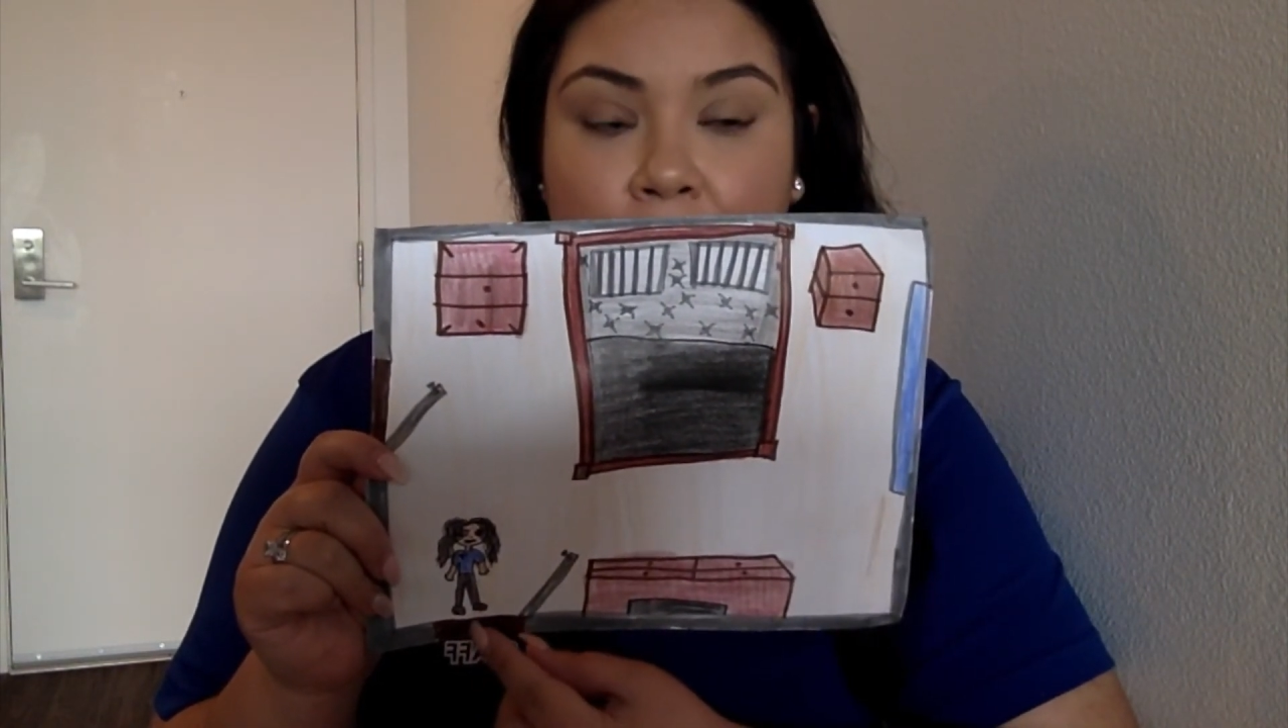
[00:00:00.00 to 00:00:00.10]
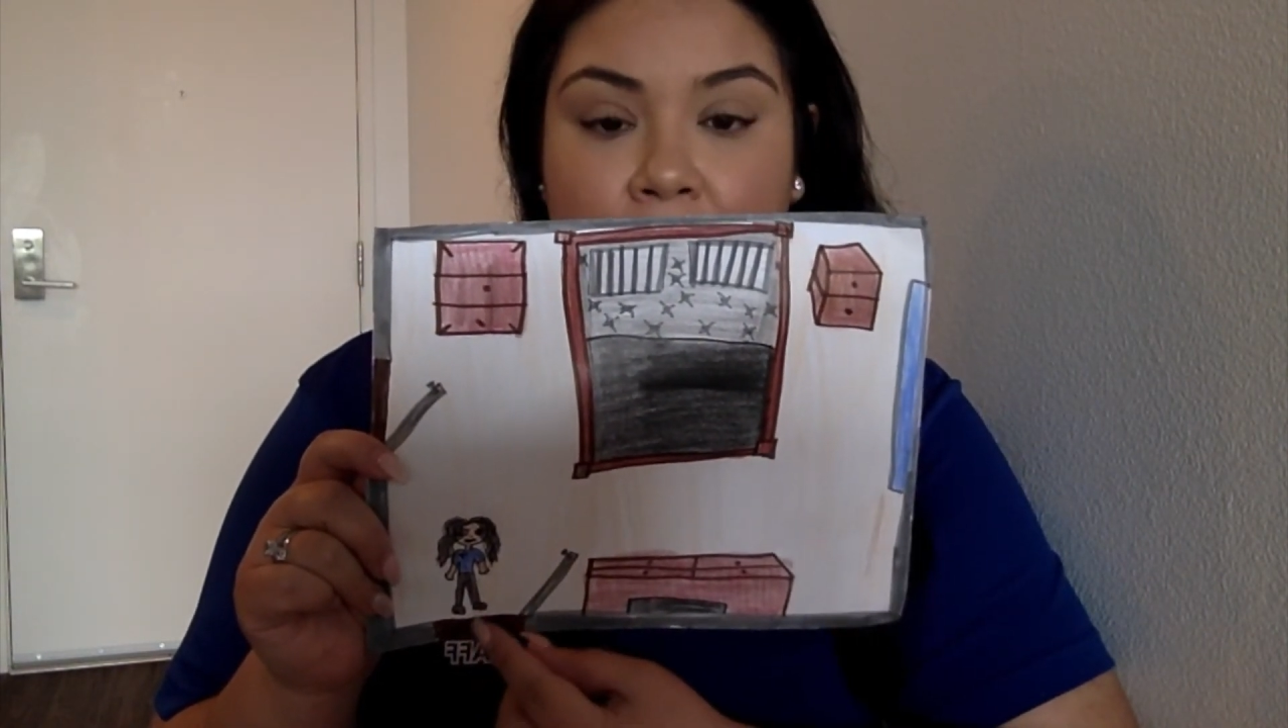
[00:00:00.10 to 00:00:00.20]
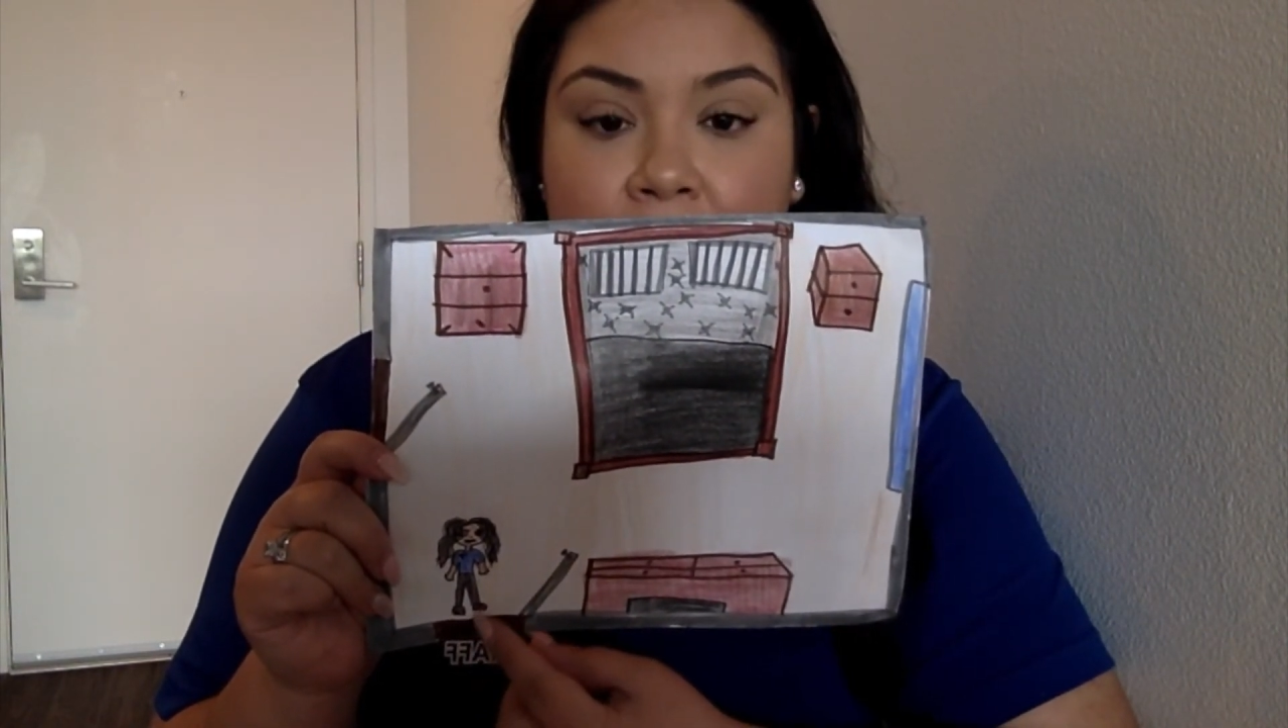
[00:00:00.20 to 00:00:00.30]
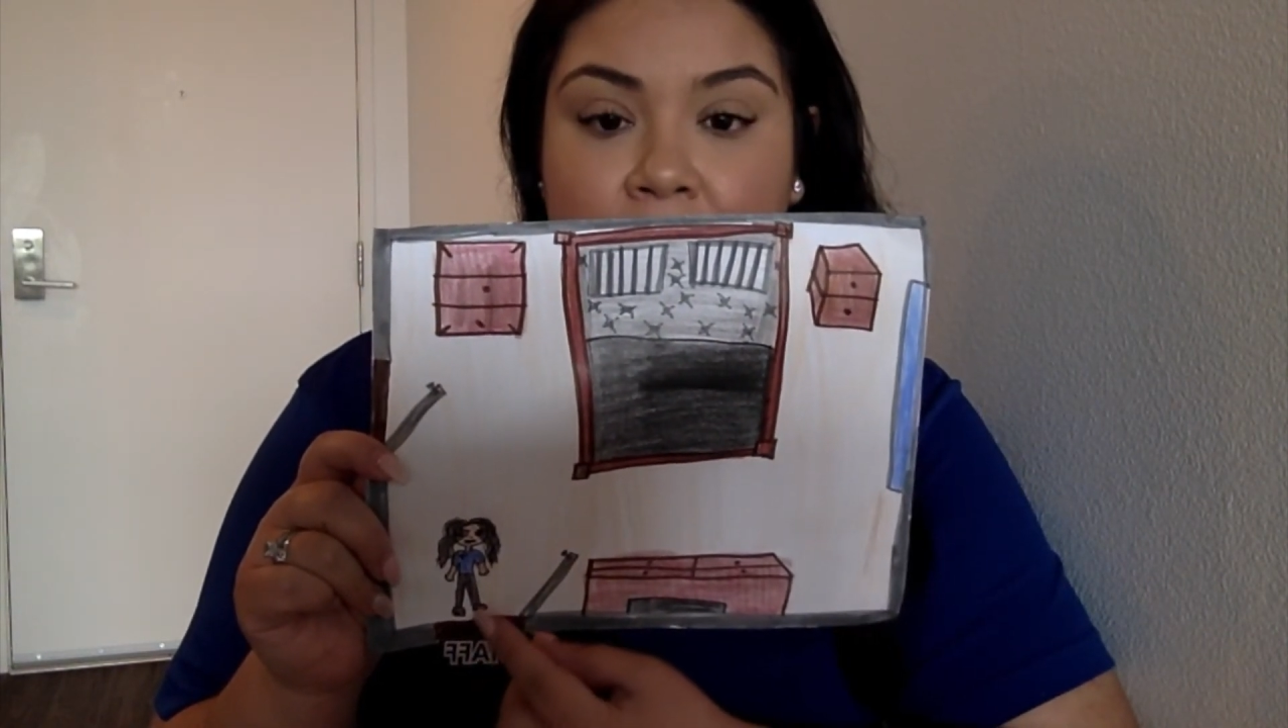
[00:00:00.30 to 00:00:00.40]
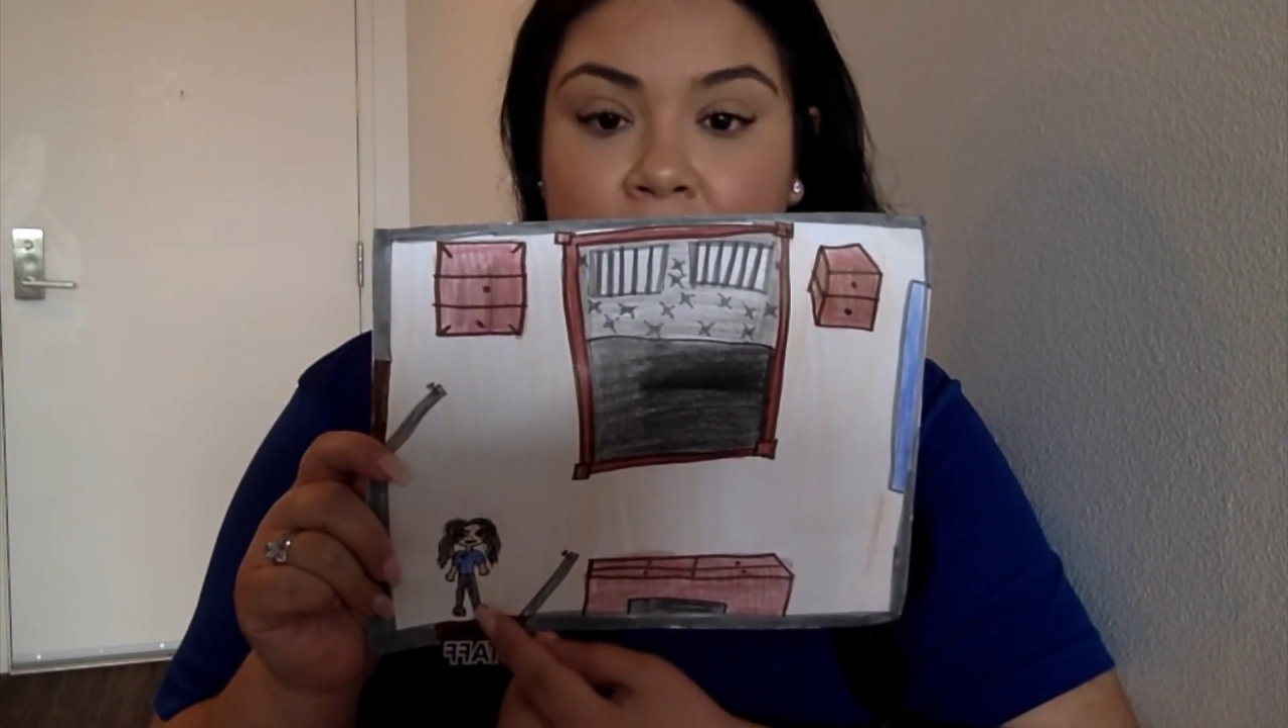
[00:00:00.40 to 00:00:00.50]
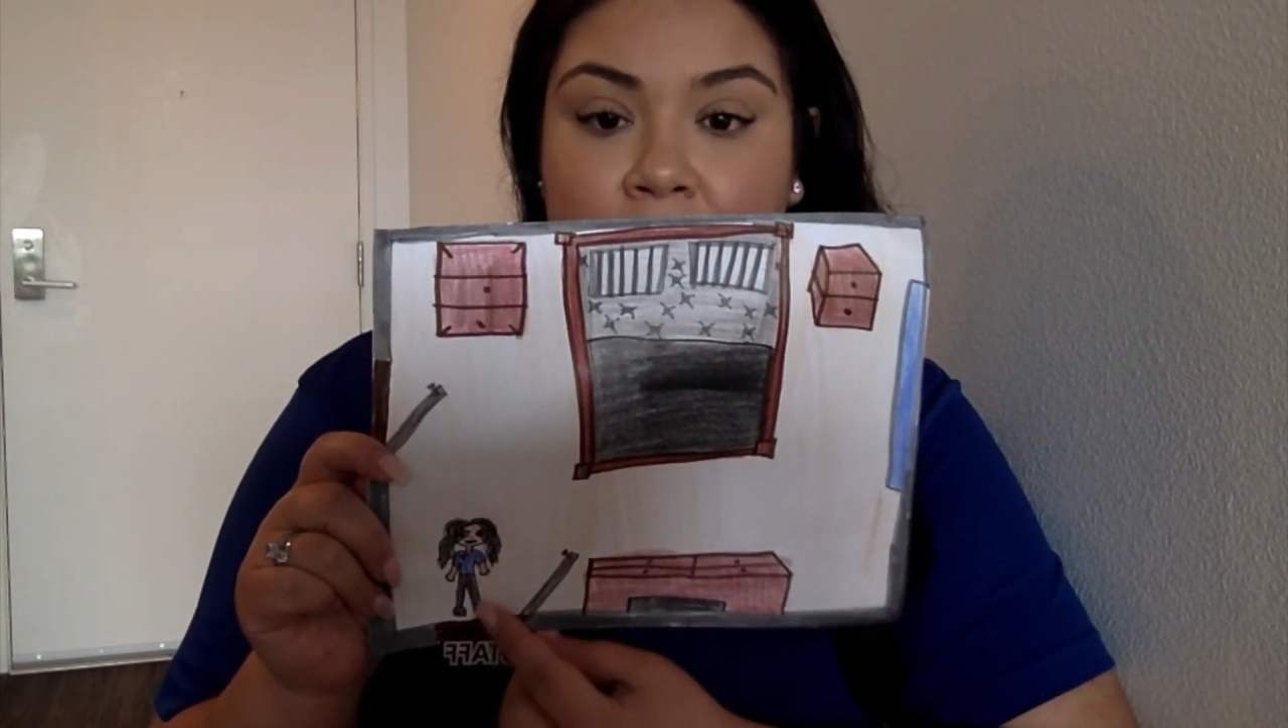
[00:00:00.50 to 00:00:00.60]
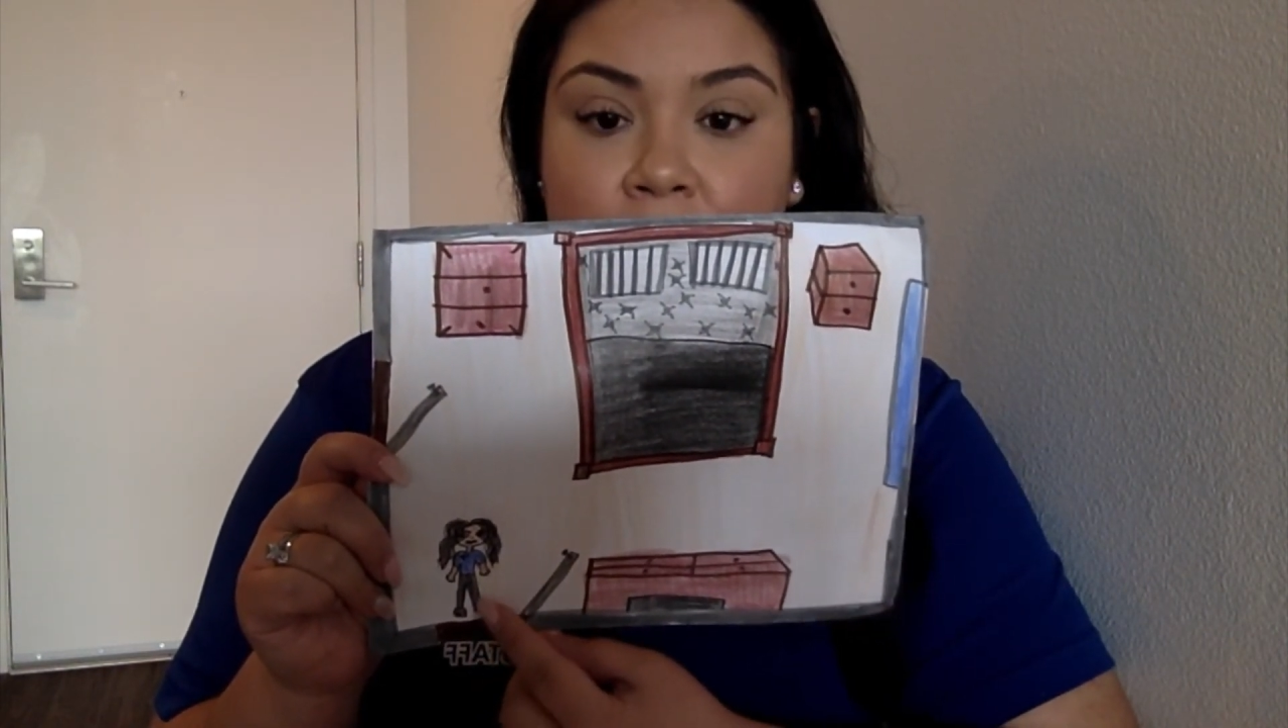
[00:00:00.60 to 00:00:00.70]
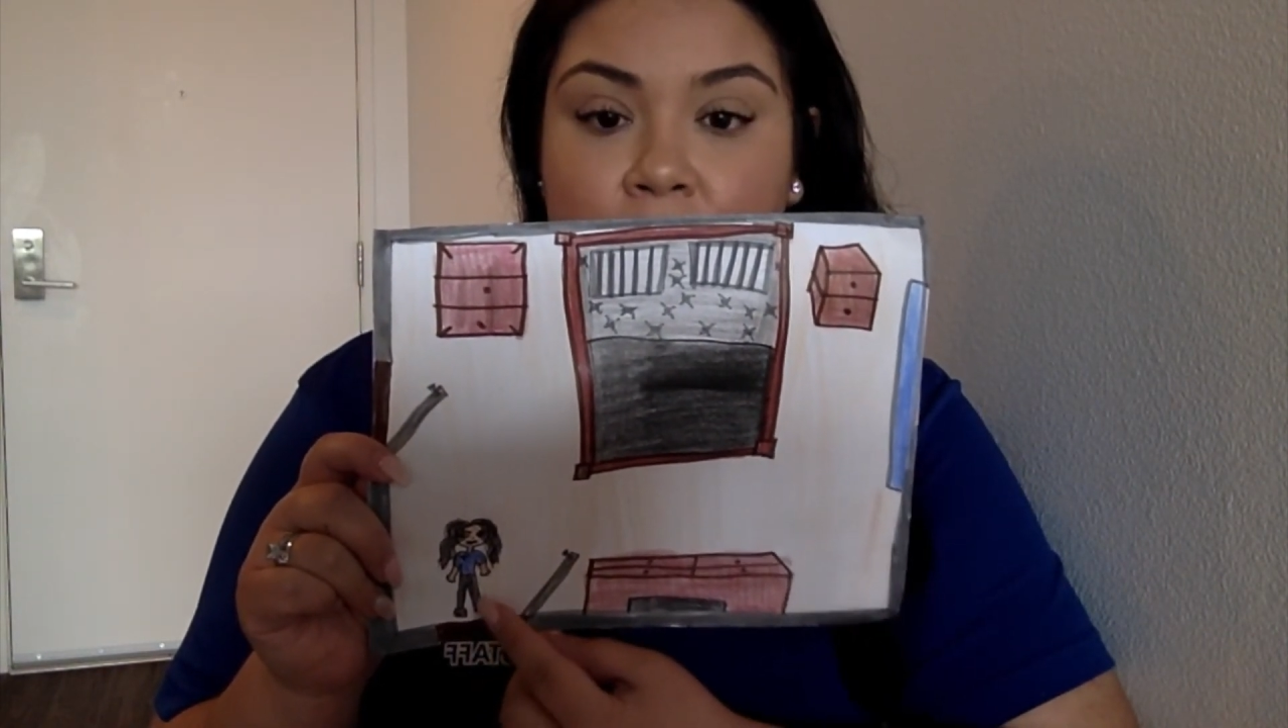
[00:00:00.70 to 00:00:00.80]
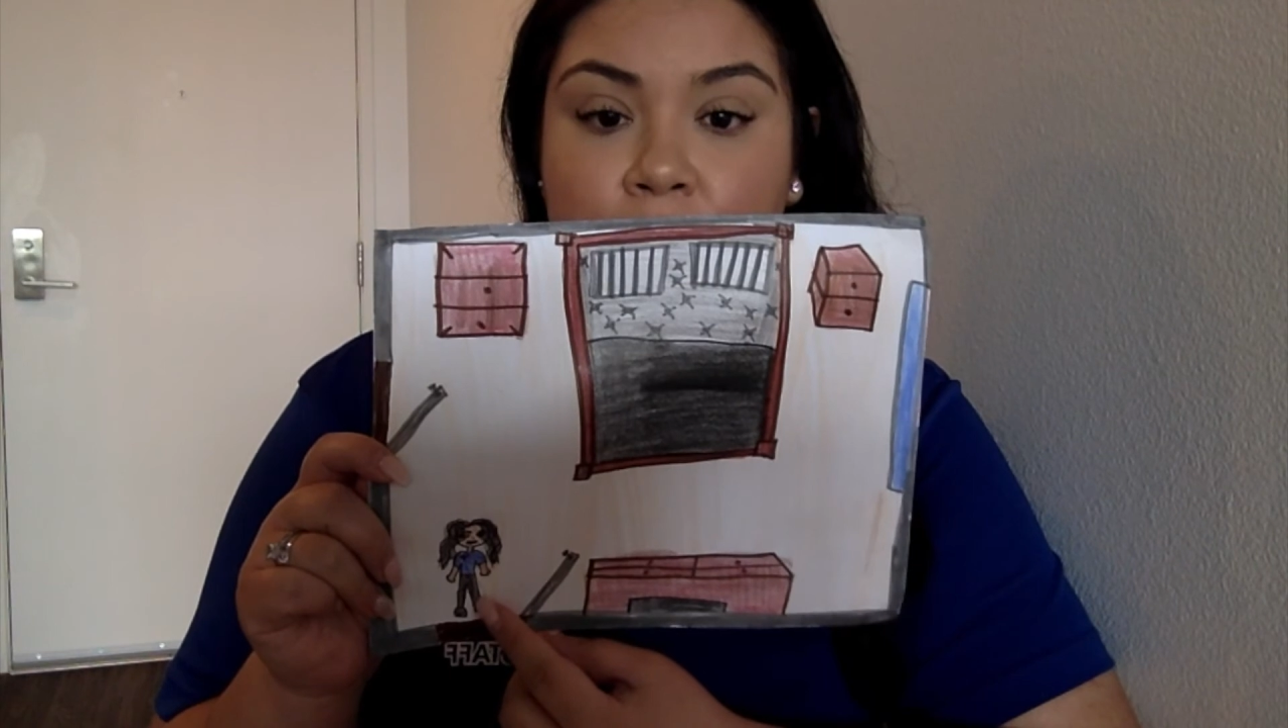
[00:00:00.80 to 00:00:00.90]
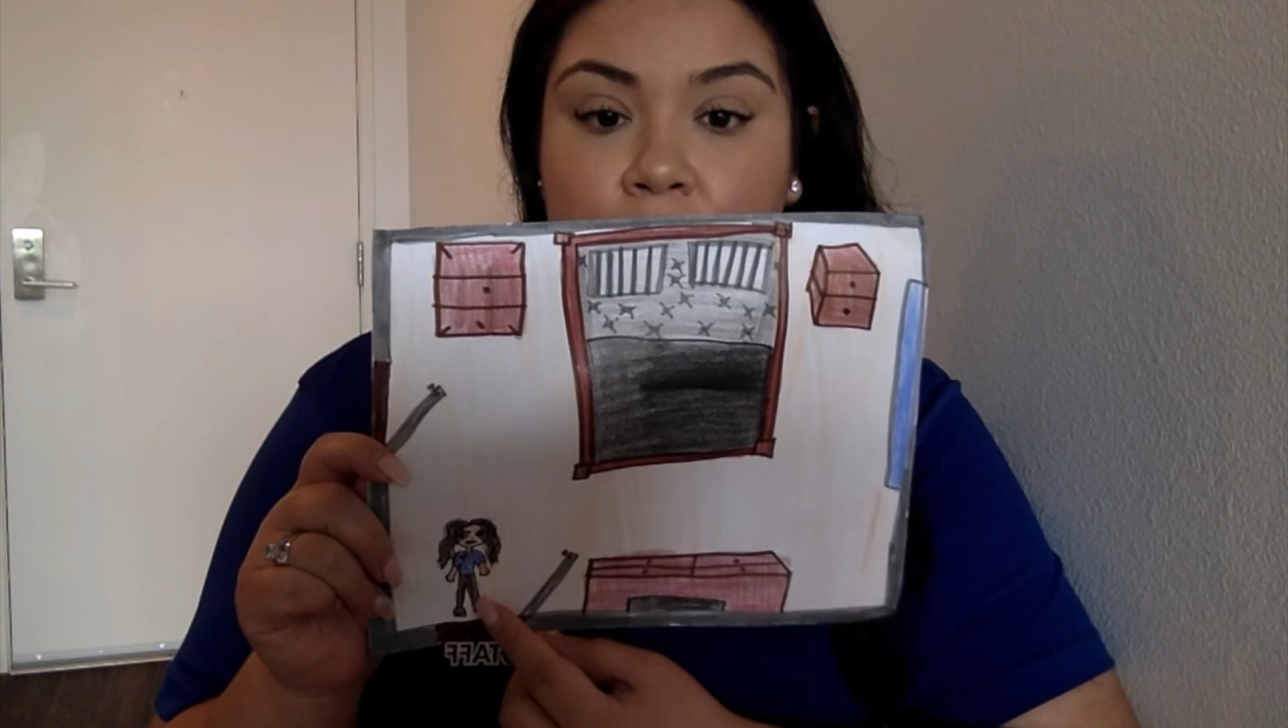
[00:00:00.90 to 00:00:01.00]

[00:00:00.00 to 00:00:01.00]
living room.